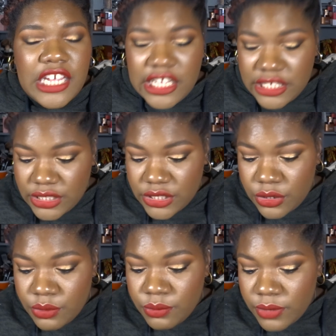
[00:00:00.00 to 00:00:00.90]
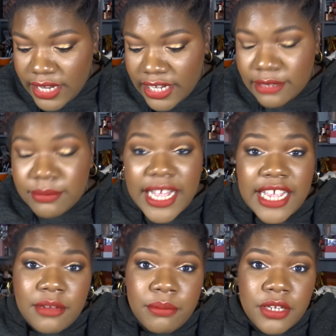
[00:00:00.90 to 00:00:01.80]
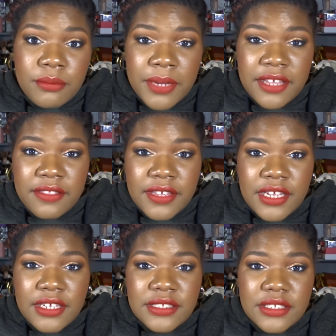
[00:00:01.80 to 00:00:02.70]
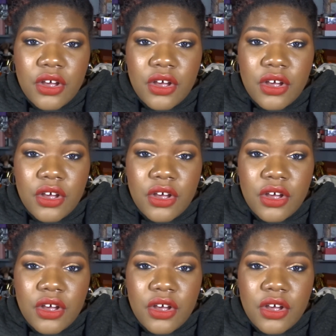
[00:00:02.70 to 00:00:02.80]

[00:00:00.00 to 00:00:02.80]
So I bought my things